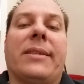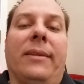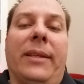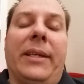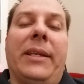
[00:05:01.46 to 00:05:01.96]

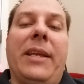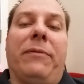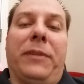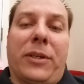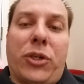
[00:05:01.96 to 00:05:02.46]

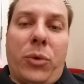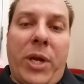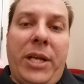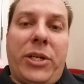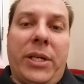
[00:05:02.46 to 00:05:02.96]
salinity
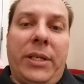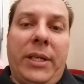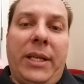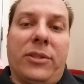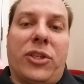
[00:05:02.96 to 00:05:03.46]

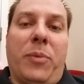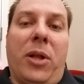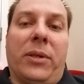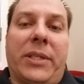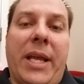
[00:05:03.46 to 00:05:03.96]
fluctuation in
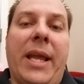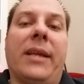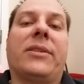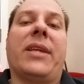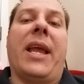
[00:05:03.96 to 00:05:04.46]
smaller
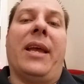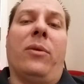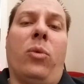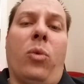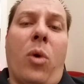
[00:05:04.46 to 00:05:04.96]
tanks,
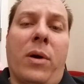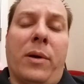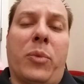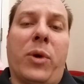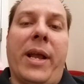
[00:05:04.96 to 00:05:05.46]
and
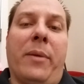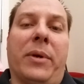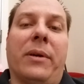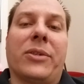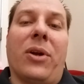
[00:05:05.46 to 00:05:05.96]
water
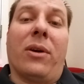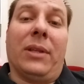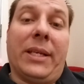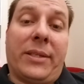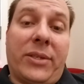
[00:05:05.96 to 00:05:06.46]
parameters
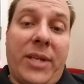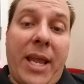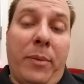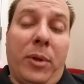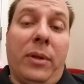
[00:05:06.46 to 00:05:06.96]
are less
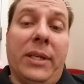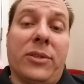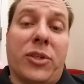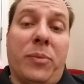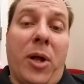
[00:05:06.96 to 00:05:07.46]
stable
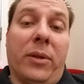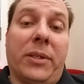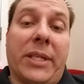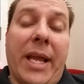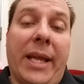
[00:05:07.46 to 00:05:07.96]
in
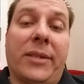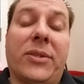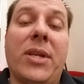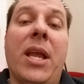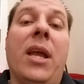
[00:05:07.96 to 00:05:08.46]
smaller
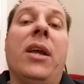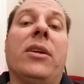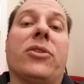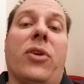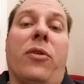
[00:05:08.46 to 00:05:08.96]
tanks.
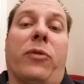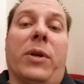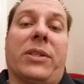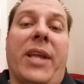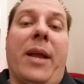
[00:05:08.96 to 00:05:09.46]
So,
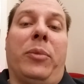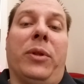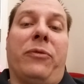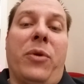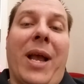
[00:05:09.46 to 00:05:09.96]
for
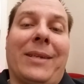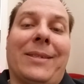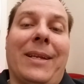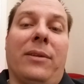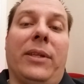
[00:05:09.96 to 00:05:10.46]
example, if you
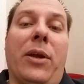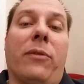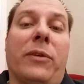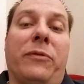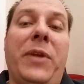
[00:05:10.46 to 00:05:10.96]
accidentally
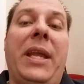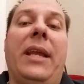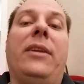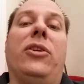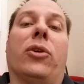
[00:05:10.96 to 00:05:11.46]

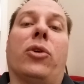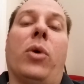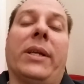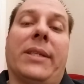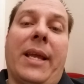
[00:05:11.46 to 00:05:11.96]
overfeed, you're
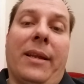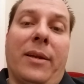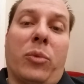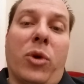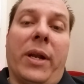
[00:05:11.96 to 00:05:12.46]
going to
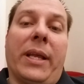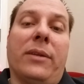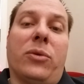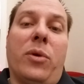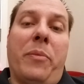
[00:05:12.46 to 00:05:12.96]
end up running
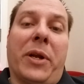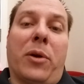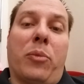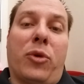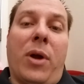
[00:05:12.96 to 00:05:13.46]
into a
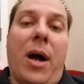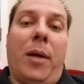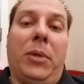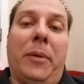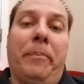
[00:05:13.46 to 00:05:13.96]
bigger
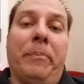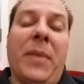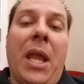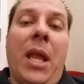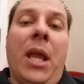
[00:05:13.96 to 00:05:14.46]
problem.
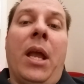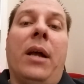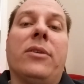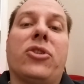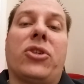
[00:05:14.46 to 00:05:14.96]

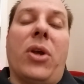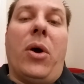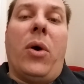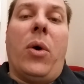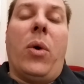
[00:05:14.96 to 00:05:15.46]

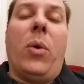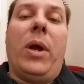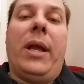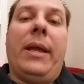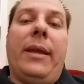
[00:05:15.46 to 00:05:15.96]

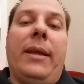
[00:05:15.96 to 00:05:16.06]
So,